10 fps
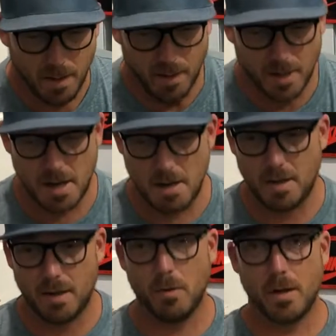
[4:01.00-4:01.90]

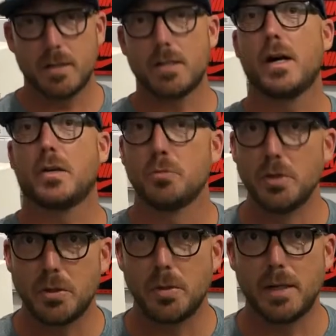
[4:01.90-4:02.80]
Want to talk
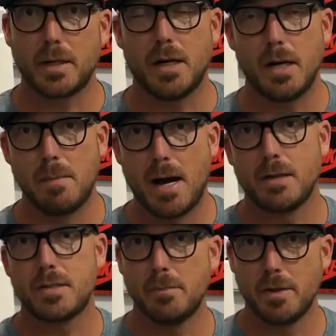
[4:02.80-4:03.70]
real quick
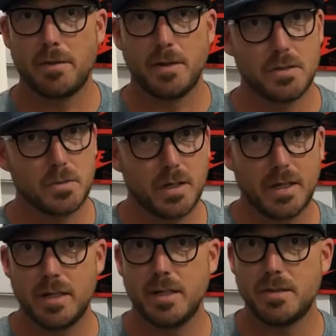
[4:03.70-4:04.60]
about some of the things we're going to
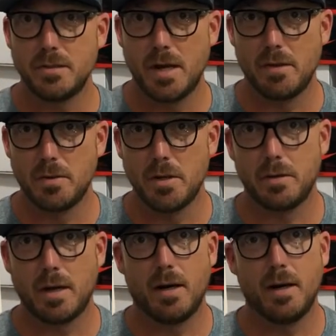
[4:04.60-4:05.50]
get into down the
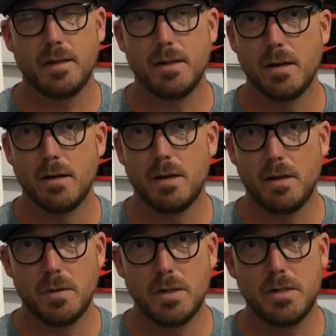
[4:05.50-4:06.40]
road. You know,
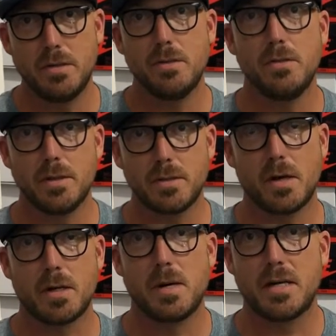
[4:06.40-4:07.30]
when you
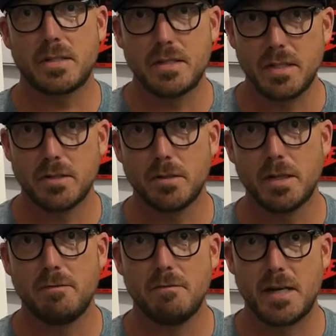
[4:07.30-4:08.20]
talk about sneaker
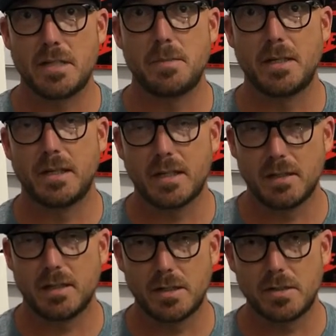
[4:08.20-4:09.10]
investment and
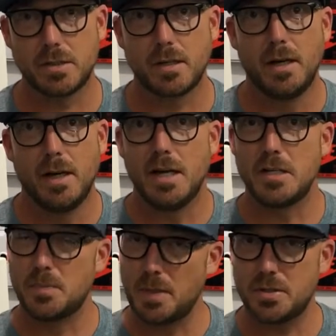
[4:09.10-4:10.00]
collection,
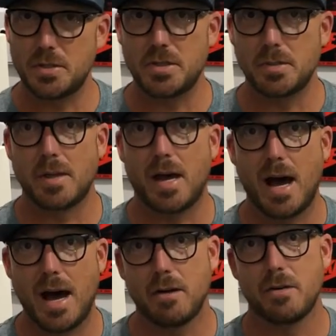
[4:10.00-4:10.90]
especially some of the
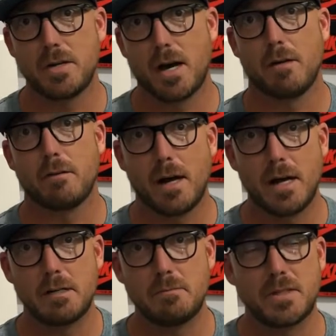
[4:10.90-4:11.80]
higher dollar
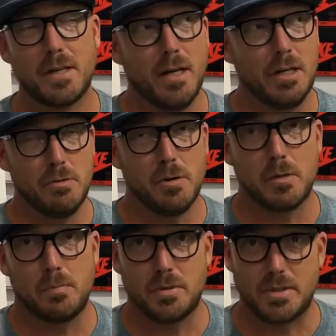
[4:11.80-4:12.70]
items, you want to
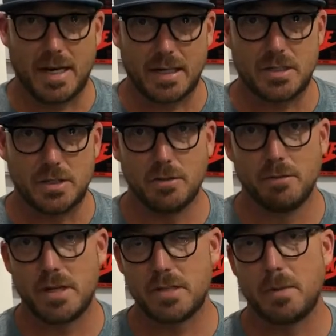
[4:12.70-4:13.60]
protect your
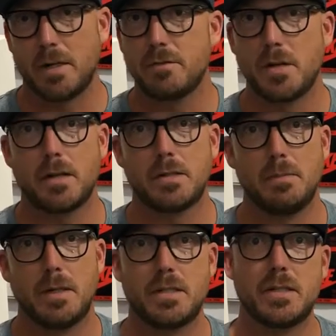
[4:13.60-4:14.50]
investment. I've talked to
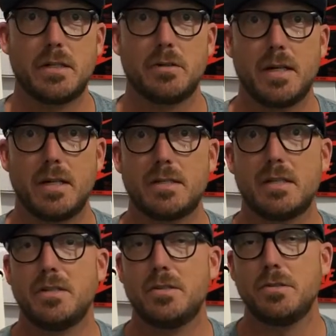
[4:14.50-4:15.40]
many sneakerheads
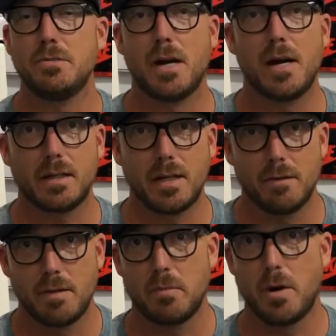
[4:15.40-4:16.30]
that do not care.
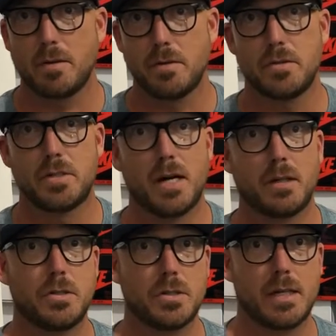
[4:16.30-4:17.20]
They rock their stock
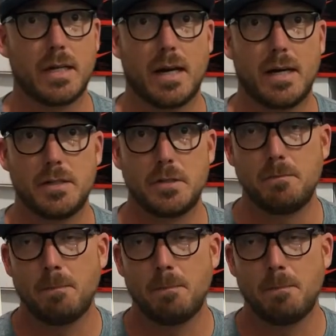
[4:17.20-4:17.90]
just like I do,